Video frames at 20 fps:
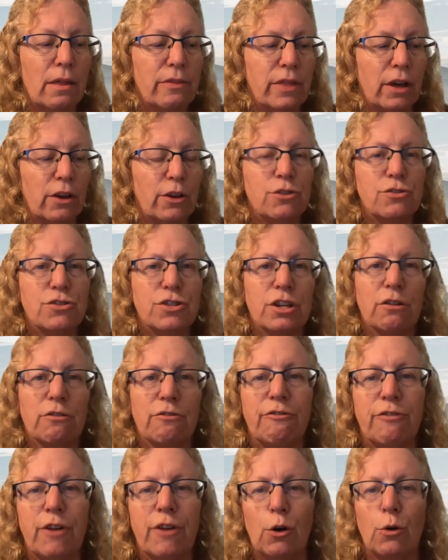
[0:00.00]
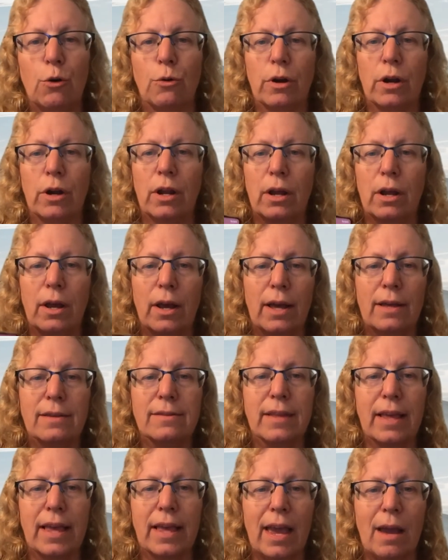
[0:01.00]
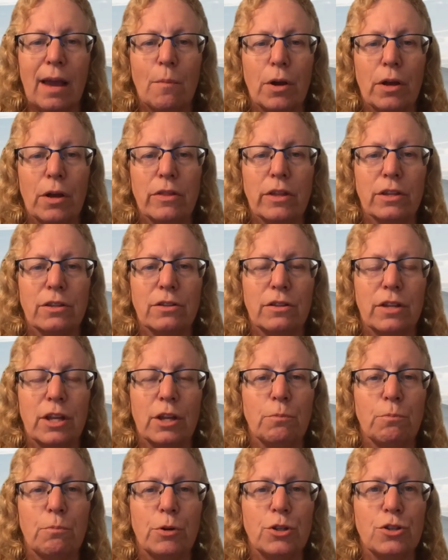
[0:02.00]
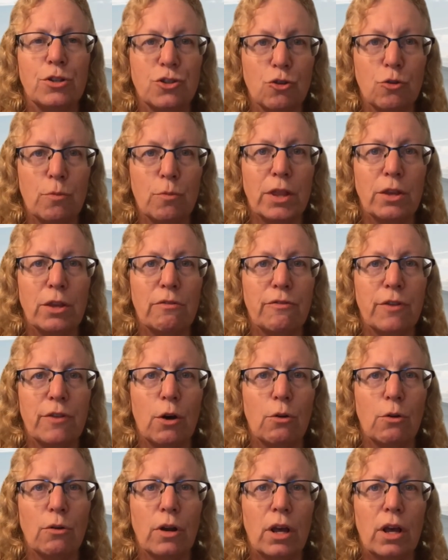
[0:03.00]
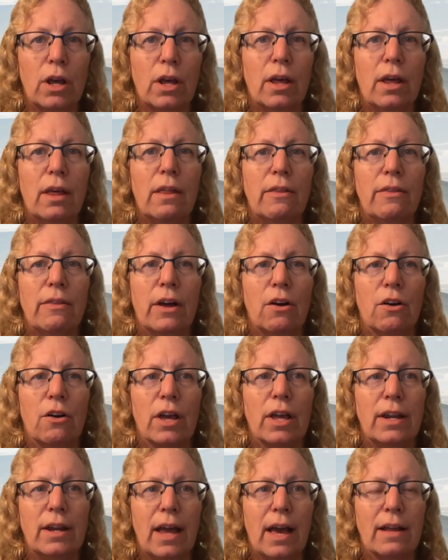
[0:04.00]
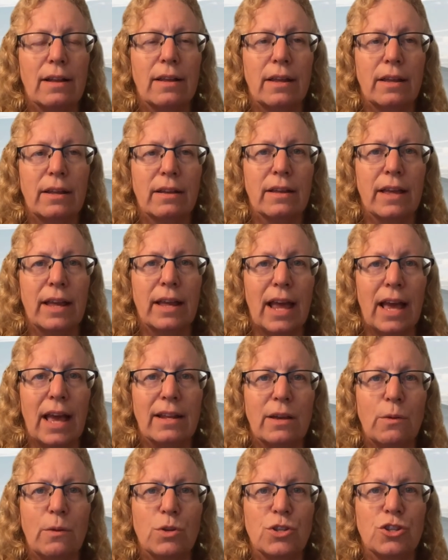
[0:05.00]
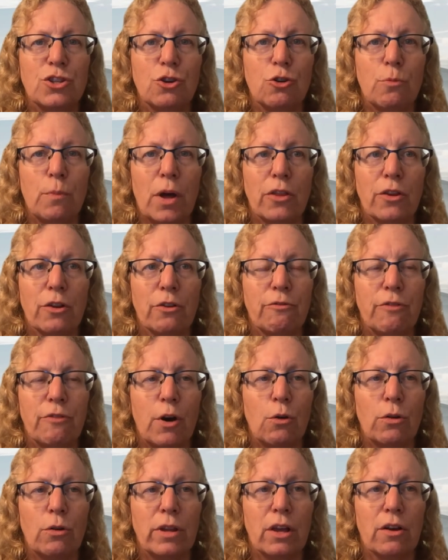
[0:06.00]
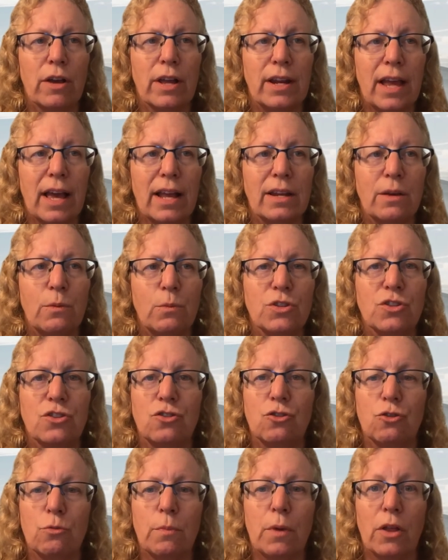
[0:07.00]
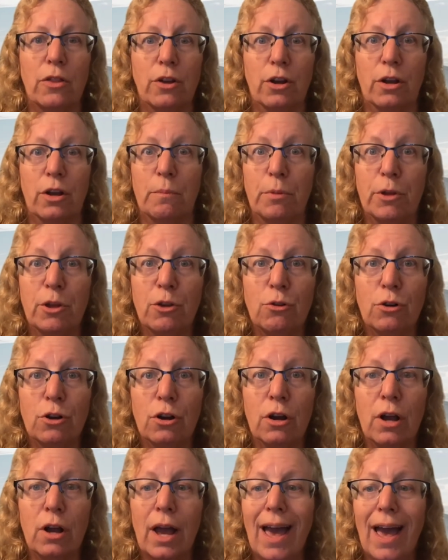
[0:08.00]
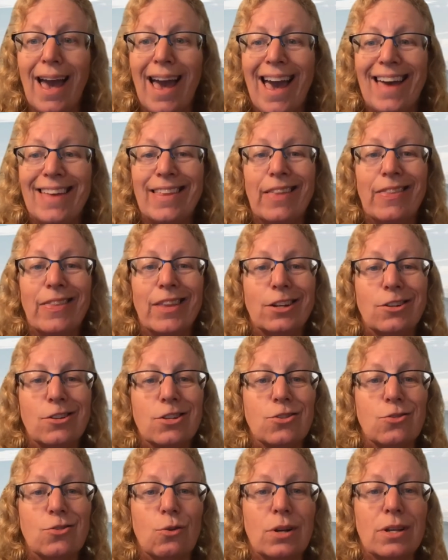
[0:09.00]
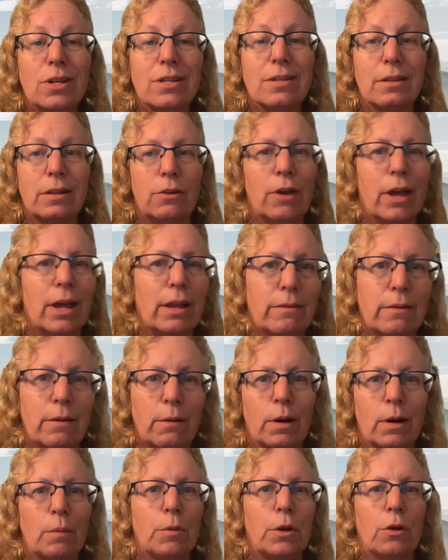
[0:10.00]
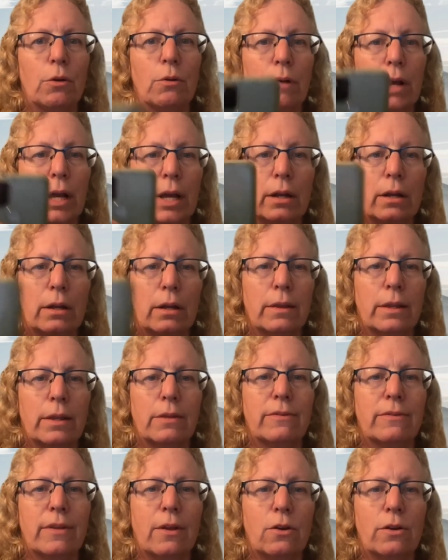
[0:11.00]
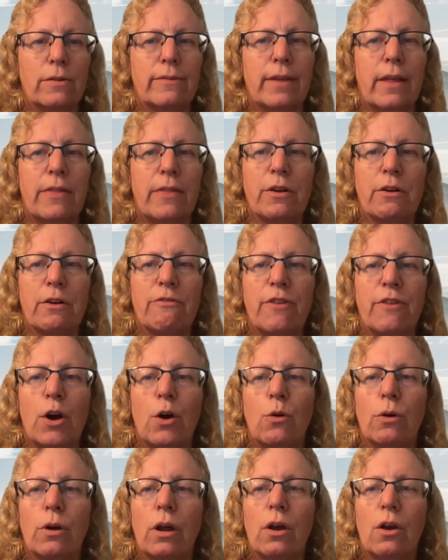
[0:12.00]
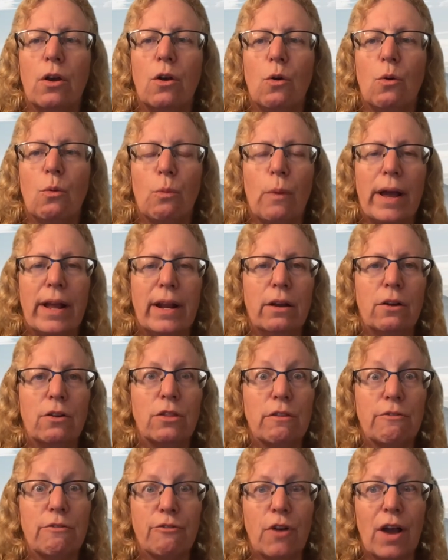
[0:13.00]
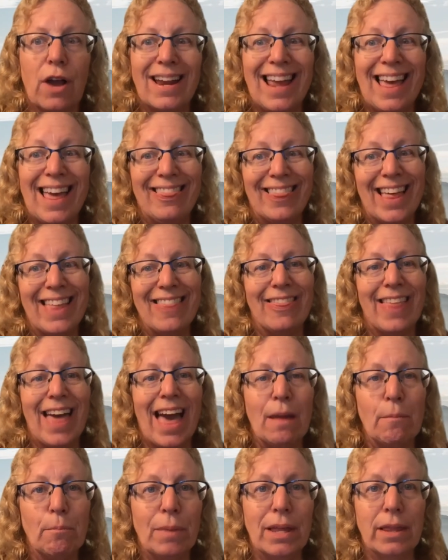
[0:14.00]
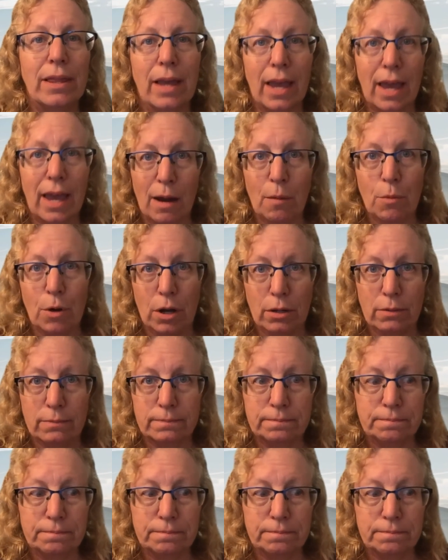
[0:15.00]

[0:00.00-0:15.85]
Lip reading: they'll use their phone as the camera. They'll put Zoom on their phone, they'll connect in with Zoom on their phone, they'll connect in with Zoom on their computer, and then they'll just sort of, you can't see what I'm doing, right? They'll sort of set their phone right here in the front and let that be the camera,